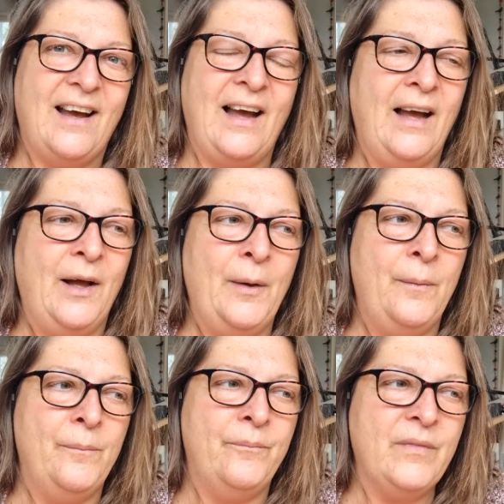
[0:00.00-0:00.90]

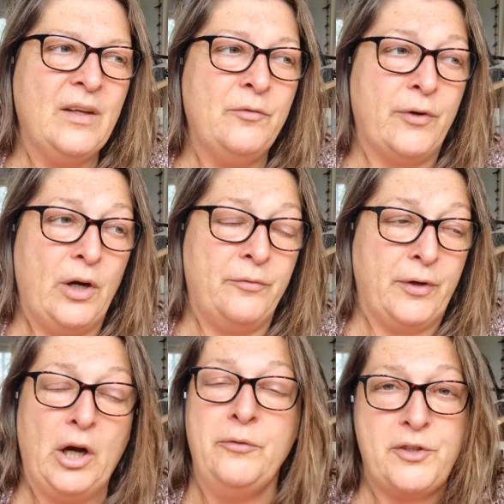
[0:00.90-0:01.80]
for
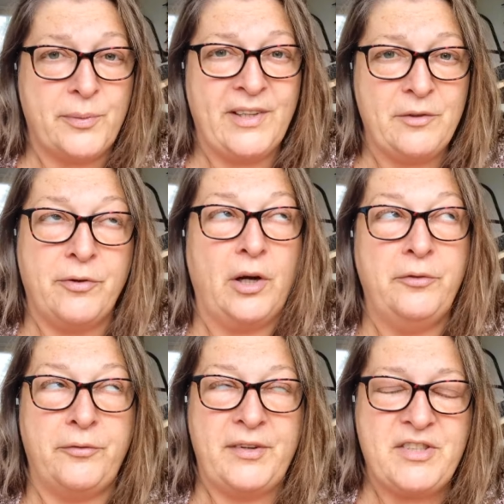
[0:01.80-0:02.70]
over
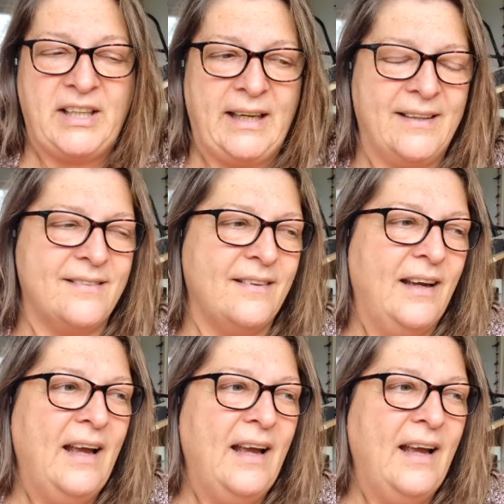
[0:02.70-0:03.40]
15 years.